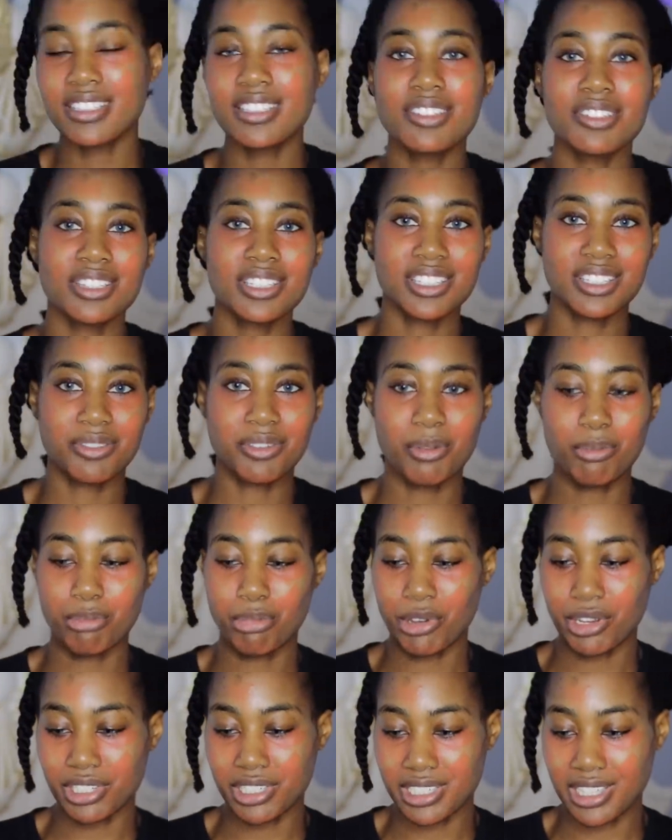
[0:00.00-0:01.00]
I need to use a
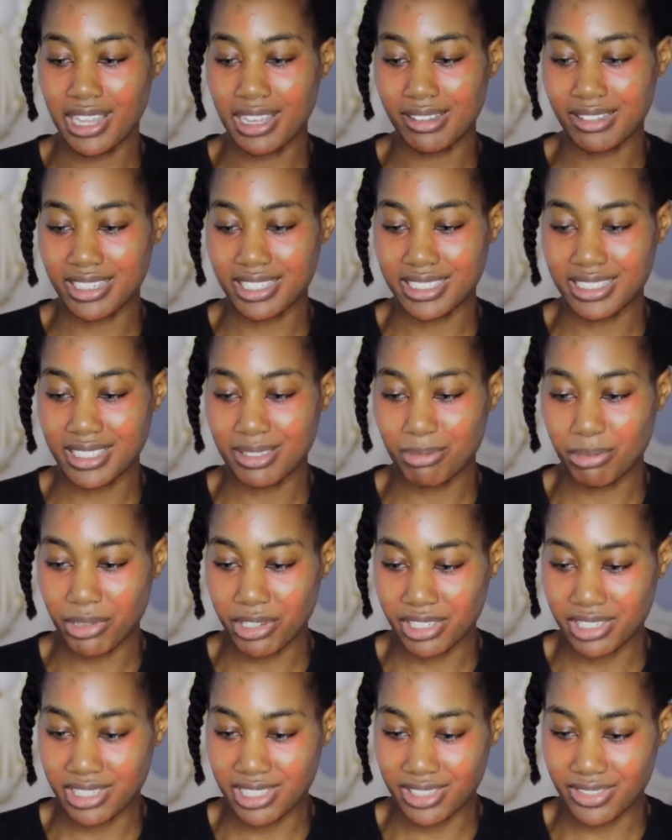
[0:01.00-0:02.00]
different brush now because this
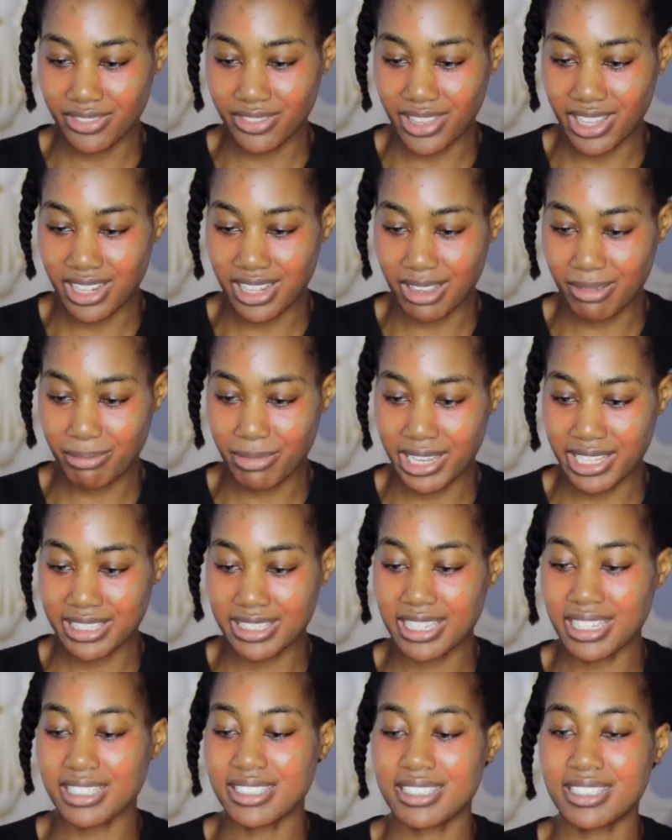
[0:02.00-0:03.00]
brush just fell on
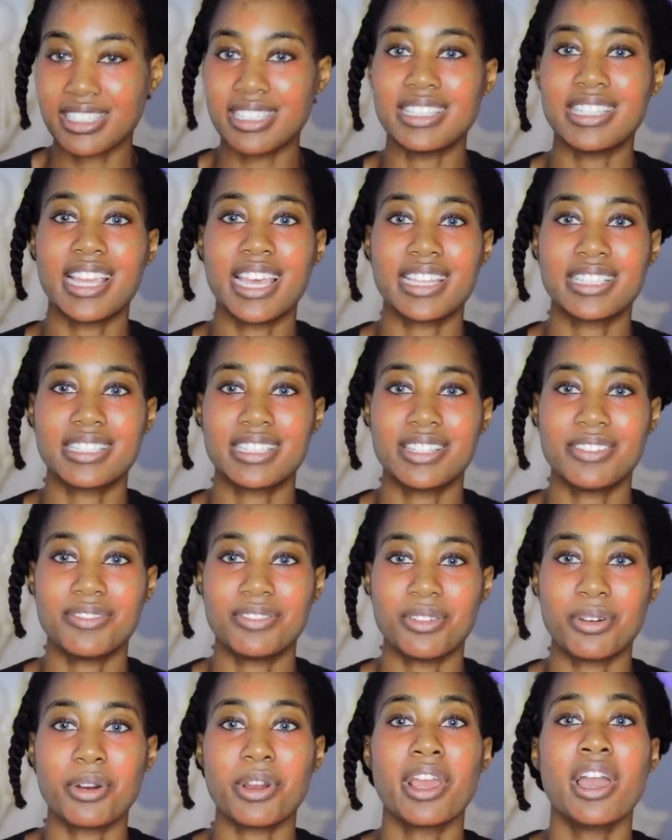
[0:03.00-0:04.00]
my dusty,
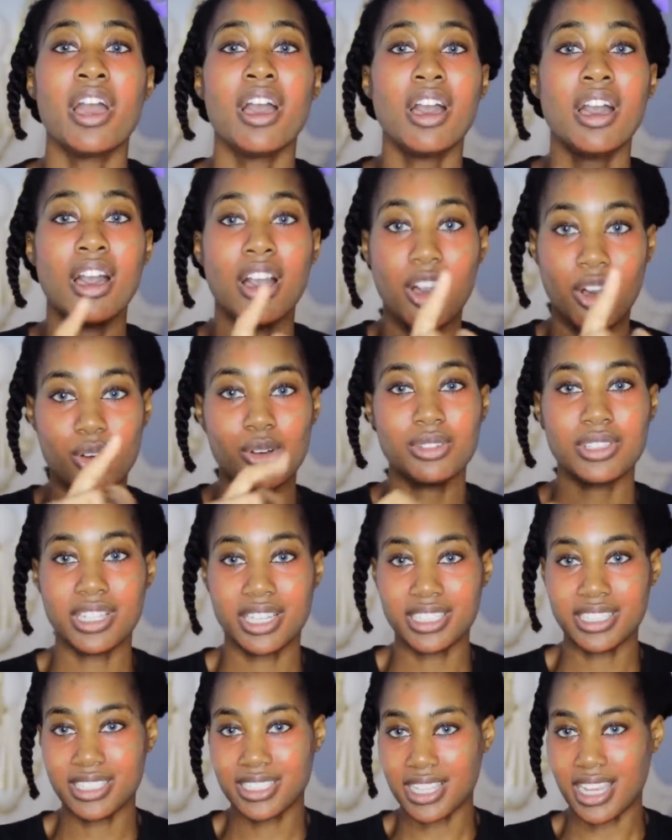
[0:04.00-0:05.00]
nasty floor.
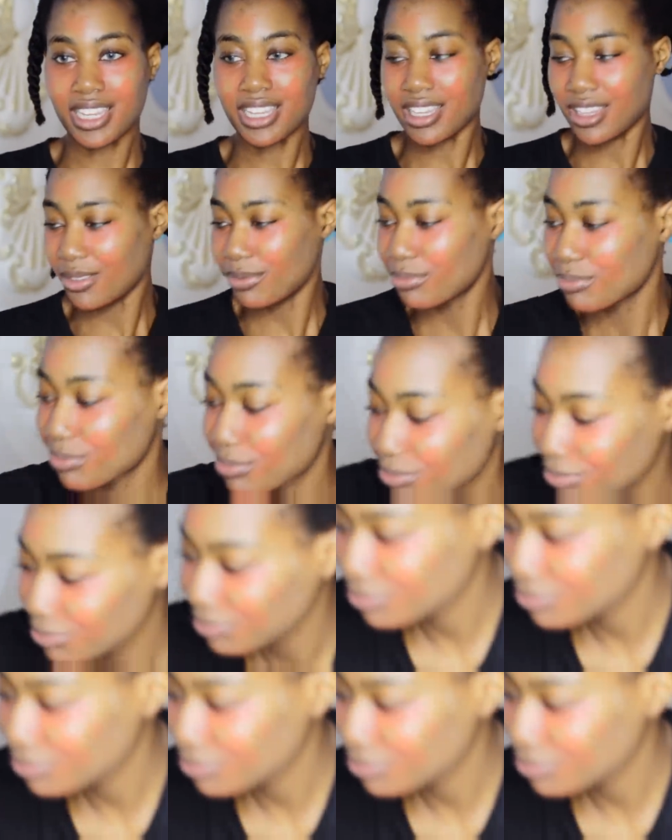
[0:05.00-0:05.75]
Hold on a second.